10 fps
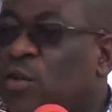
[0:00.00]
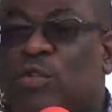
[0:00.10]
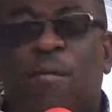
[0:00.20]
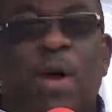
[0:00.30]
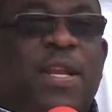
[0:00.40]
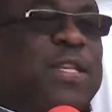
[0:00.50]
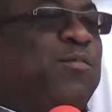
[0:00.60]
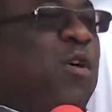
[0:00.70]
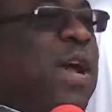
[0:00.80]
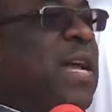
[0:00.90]
So somebody is
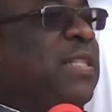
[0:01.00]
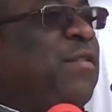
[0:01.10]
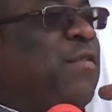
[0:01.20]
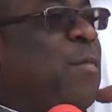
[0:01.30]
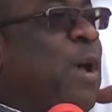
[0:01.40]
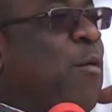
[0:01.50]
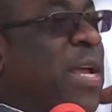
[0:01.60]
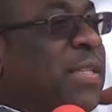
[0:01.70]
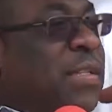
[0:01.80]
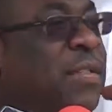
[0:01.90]
broadcasting from the
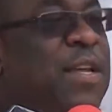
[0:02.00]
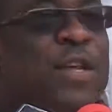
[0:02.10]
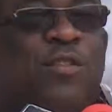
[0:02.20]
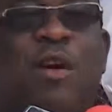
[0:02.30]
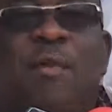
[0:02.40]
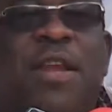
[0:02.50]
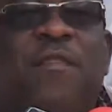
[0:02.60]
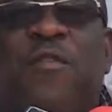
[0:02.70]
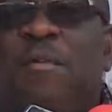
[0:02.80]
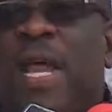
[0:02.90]
west, somebody
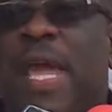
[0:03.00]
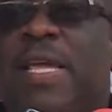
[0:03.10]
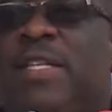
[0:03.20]
from the